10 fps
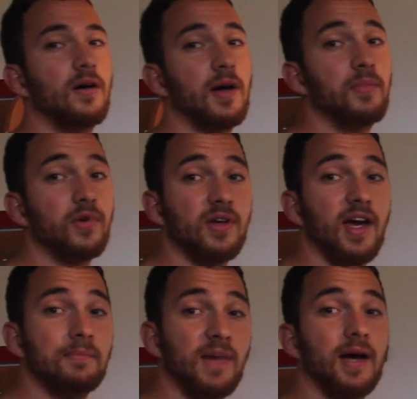I
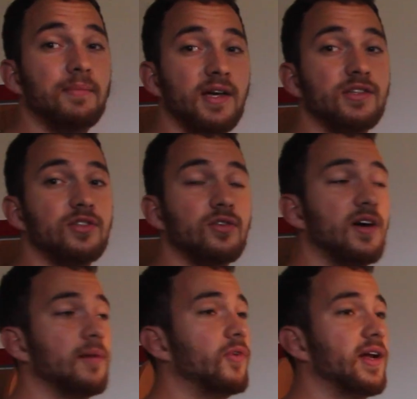made
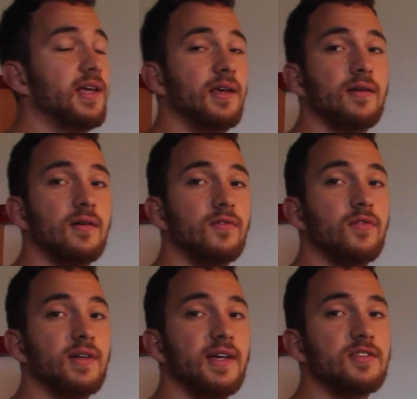sure I'm ready
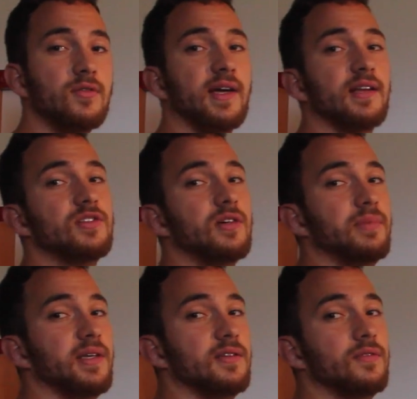for that, so I can
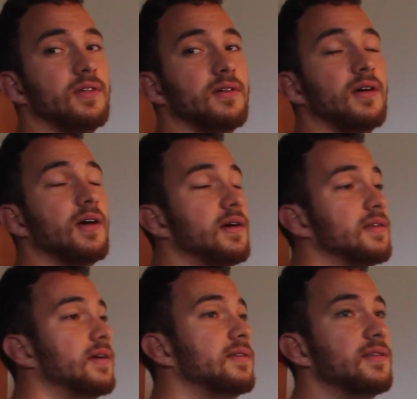jump into the
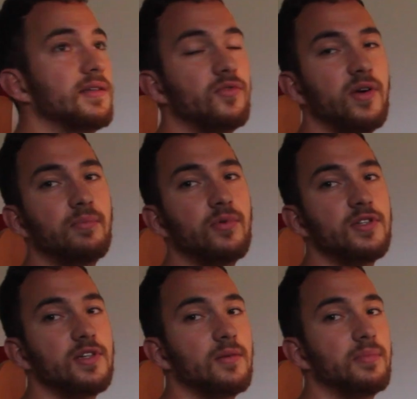90-degree
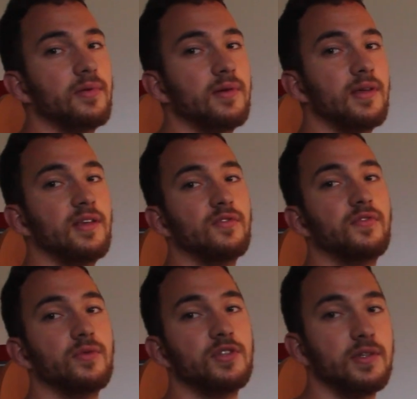push-up in the
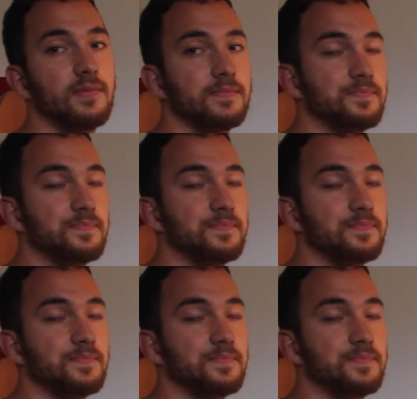future.